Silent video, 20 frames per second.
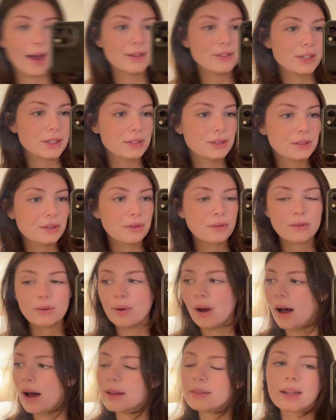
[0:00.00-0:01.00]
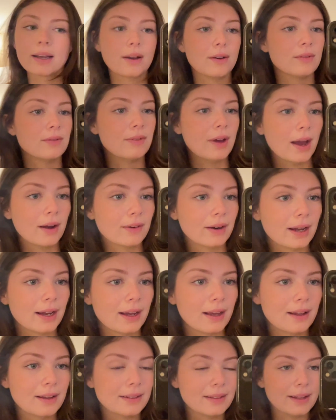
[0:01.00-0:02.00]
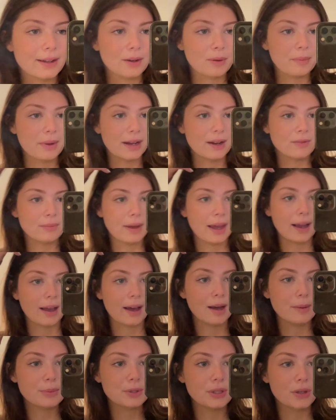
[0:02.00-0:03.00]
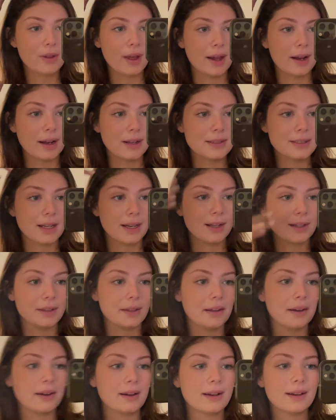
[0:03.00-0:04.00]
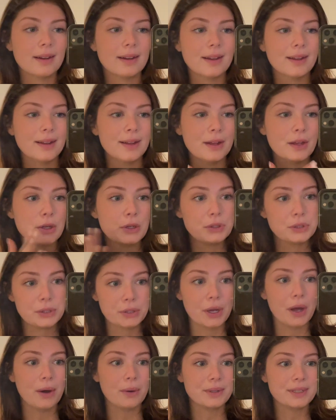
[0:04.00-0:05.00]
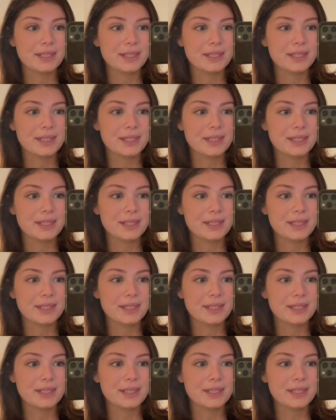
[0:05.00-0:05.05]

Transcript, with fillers: I just threw on like a very little bit of makeup so that I didn't look so